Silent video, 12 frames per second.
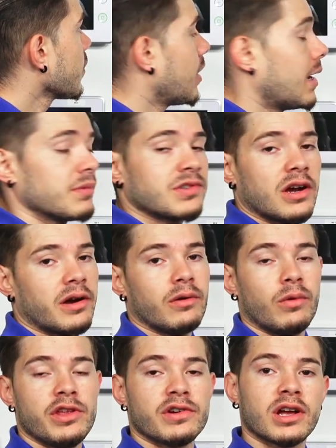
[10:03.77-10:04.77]
I'm sorry,
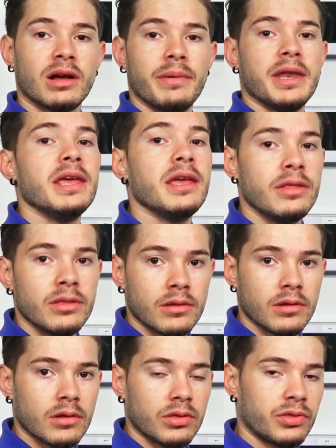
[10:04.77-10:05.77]
when you're coming in
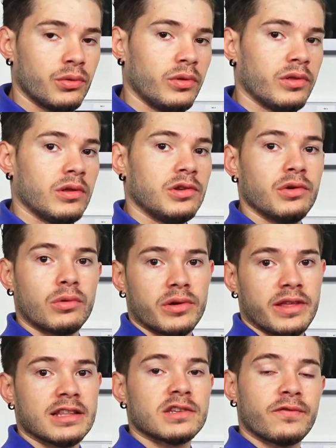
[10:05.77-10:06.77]
through the door
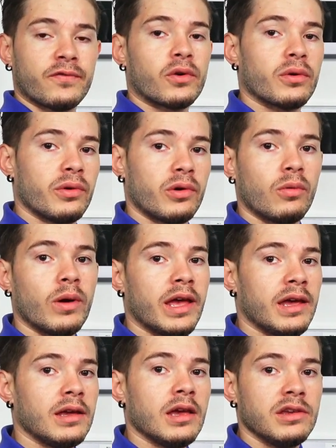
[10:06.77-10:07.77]
that's further
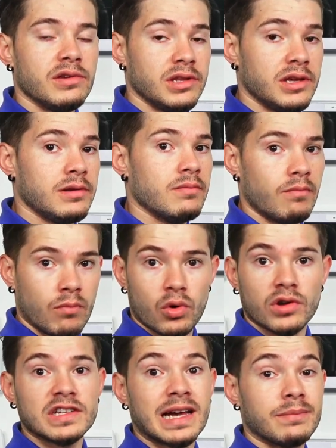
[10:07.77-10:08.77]
away, you need
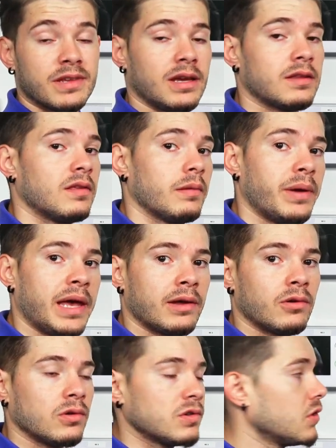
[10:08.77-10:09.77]
more time to get to the
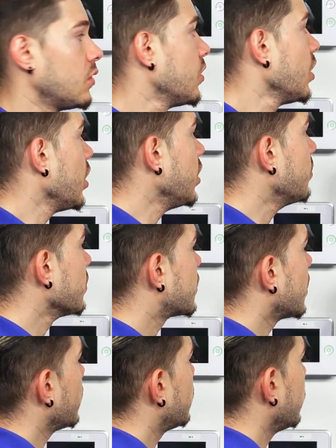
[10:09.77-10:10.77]
panel. So you would
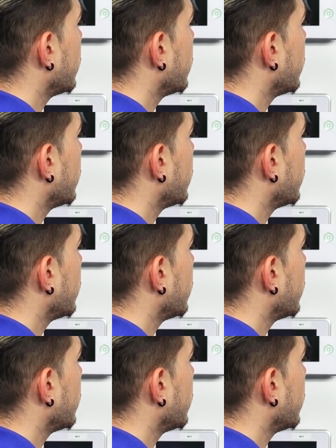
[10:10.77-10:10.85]
set it to a